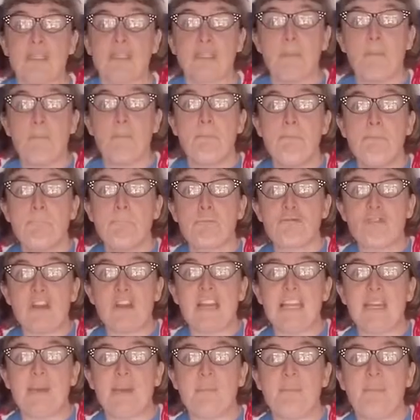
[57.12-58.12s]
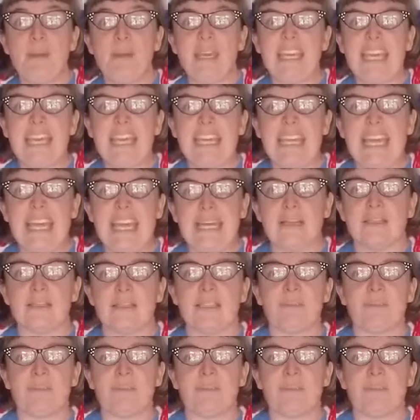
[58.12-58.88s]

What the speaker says: got some brilliant beginnings,